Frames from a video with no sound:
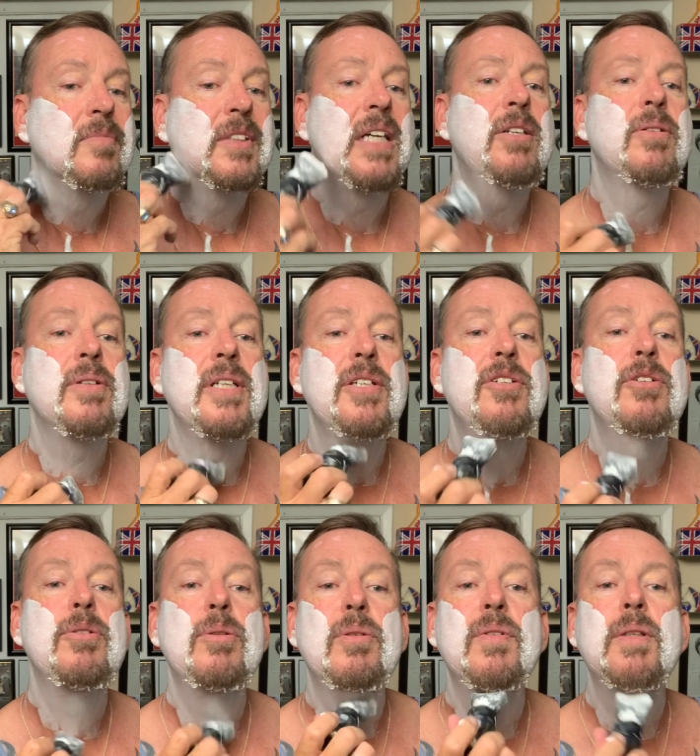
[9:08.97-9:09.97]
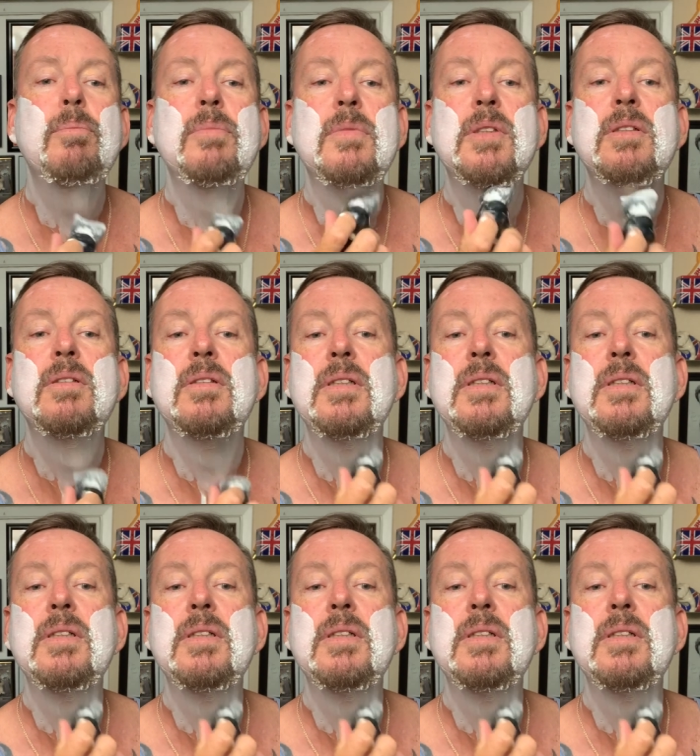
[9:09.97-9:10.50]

I don't need two of them.